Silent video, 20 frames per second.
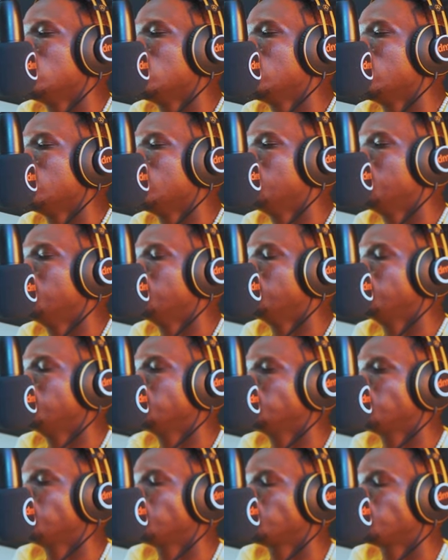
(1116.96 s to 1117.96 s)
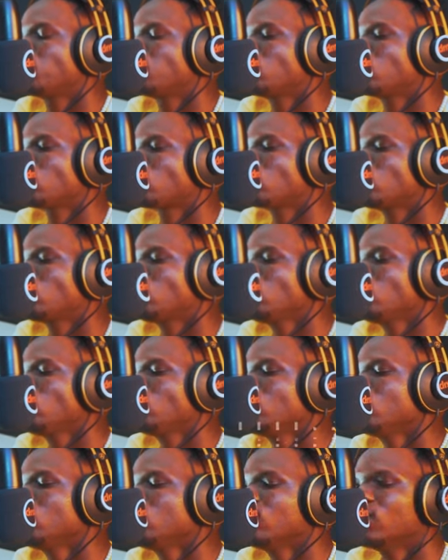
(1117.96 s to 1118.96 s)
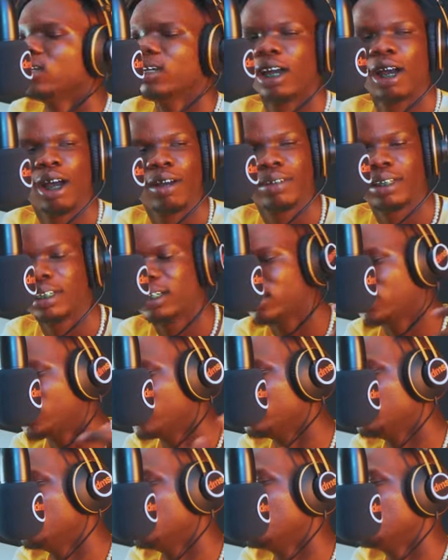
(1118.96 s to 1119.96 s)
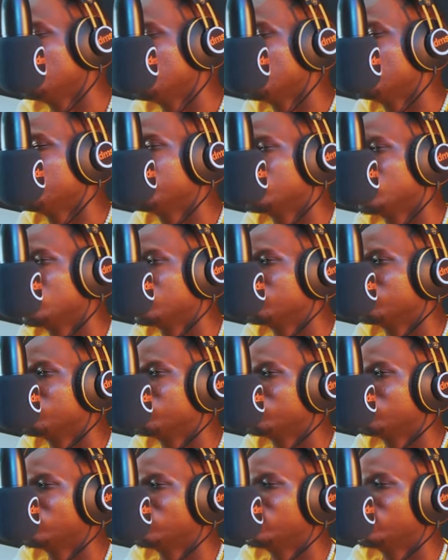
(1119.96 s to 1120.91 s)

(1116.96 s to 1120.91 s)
Um, obviously Dando, my photographer